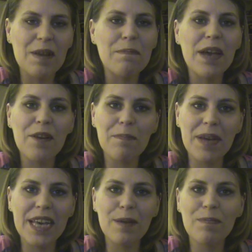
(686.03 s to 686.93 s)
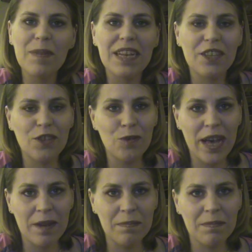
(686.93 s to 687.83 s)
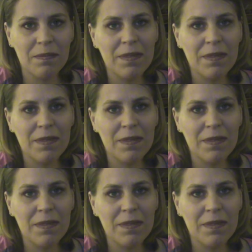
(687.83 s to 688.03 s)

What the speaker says: Mayor Babe and QM,